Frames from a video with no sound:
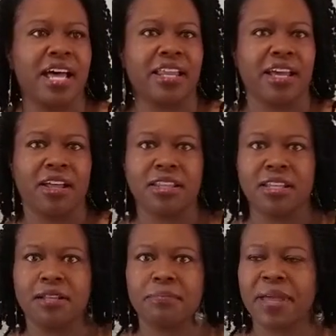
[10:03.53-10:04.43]
like on
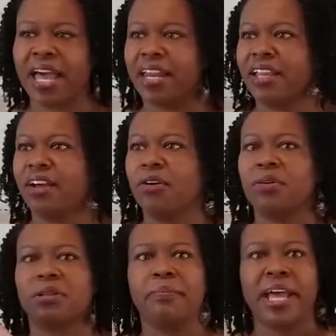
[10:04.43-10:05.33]
the patio or
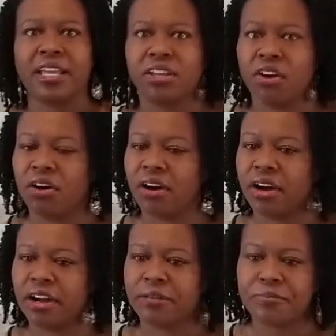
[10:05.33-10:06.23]
the backyard.